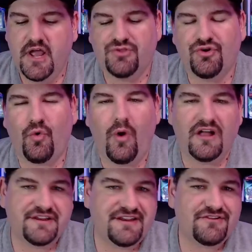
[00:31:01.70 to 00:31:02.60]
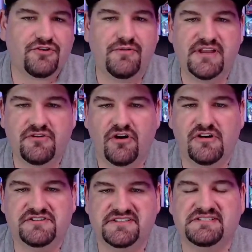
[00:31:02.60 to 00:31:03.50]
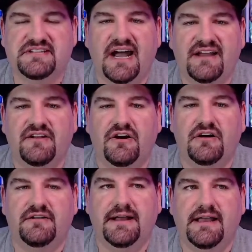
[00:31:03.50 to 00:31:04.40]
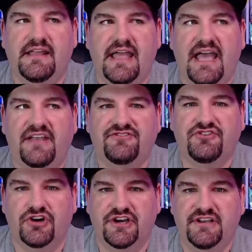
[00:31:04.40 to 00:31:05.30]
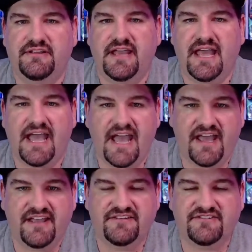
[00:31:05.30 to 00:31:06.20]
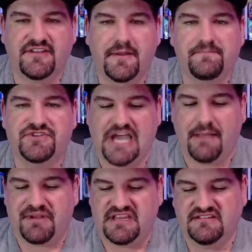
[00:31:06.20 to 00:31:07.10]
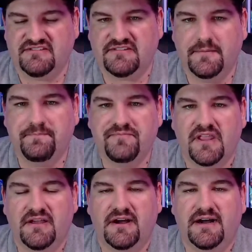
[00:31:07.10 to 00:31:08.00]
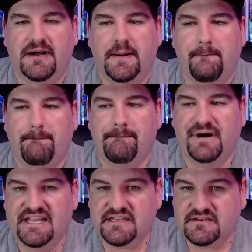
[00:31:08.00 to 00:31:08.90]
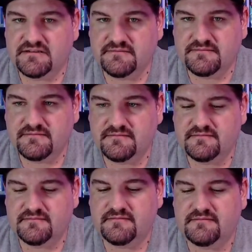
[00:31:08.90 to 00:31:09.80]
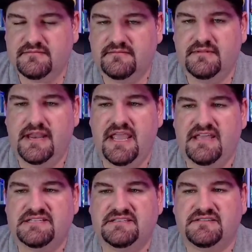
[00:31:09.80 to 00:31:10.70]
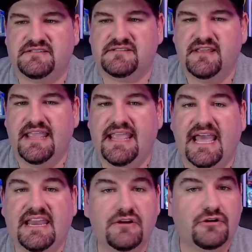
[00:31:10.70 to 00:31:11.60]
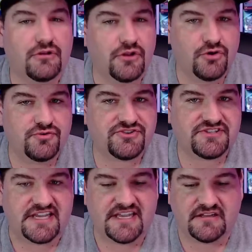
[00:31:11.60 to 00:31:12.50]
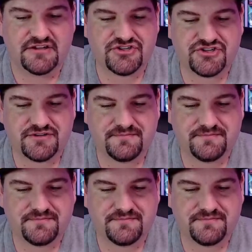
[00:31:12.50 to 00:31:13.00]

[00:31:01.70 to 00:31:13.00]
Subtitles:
The quality of the Korean cards is not as good as Japanese, but it's getting close to English.